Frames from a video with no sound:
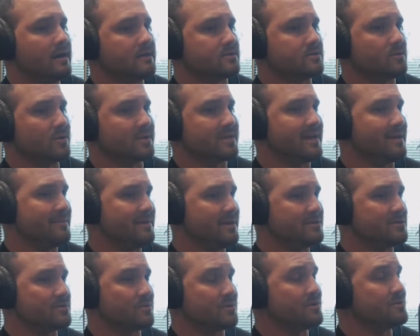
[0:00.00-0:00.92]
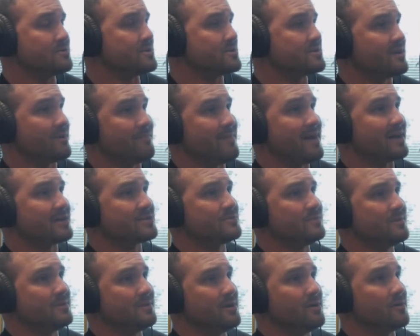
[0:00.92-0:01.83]
So what that means is we'll use a
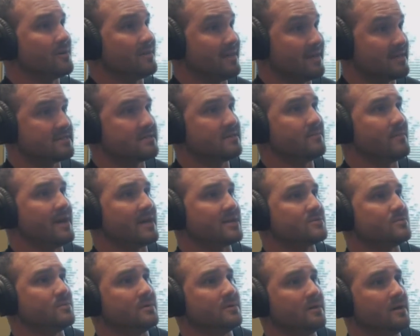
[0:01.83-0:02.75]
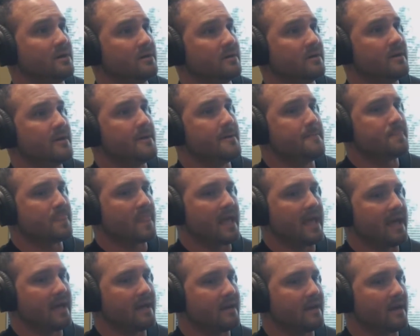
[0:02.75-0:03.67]
sub-maximal load, a less than maximal load,
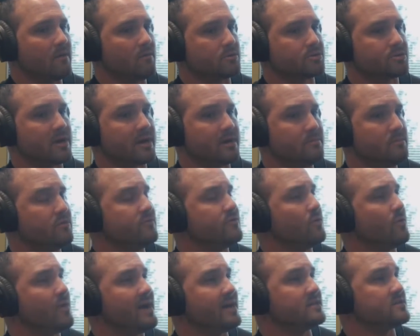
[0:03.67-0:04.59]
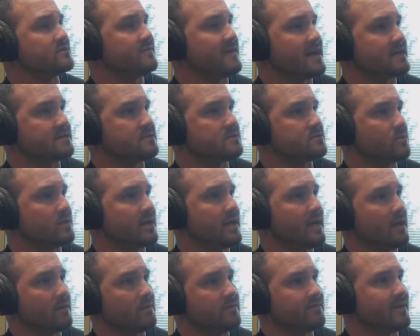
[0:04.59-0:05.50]
and we'll try to move the weight as fast as we
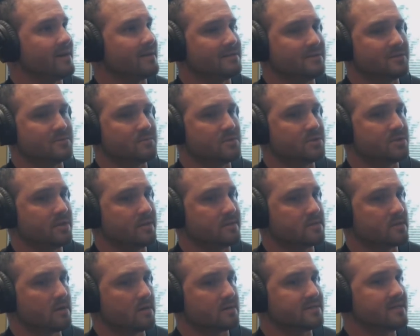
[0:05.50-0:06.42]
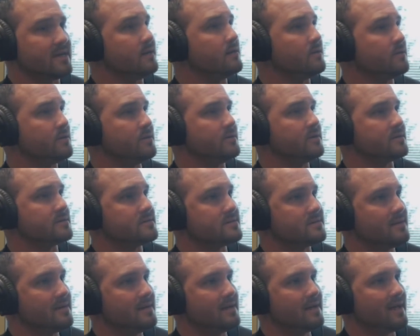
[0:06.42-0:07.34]
can. We've got these machines called Tendo
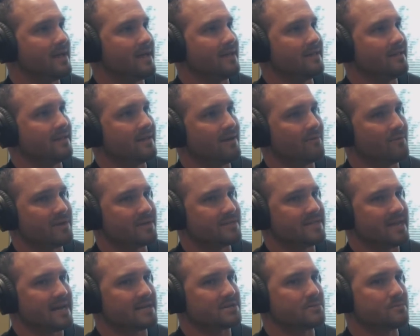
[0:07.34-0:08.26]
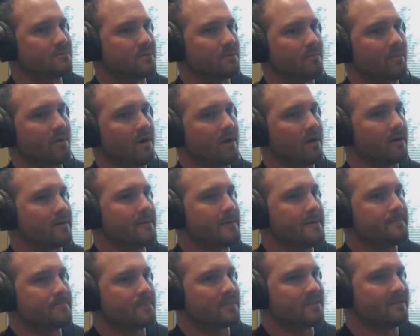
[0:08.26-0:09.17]
units, and we attach them to the bar.
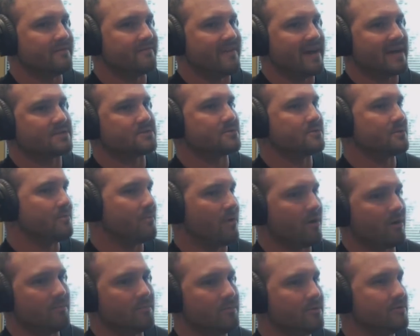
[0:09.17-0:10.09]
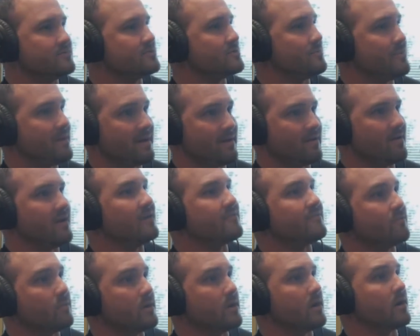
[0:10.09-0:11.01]
The faster the bar moves, the better
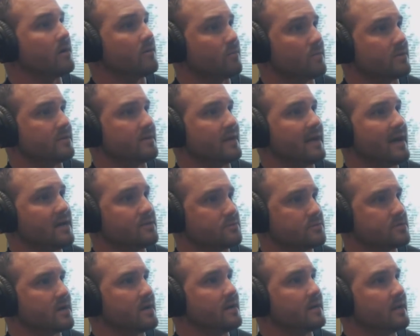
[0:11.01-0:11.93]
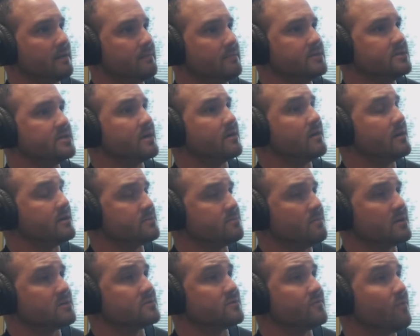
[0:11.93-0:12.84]
off we are with the guys. We're trying to get them to generate
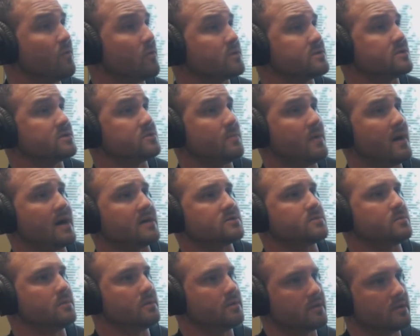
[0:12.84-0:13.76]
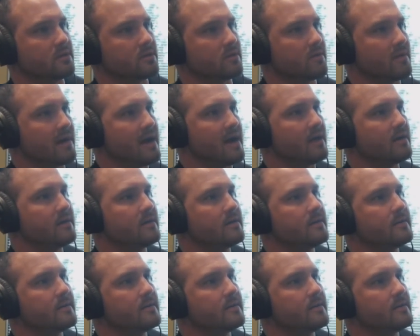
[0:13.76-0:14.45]
as much force as possible into the ground.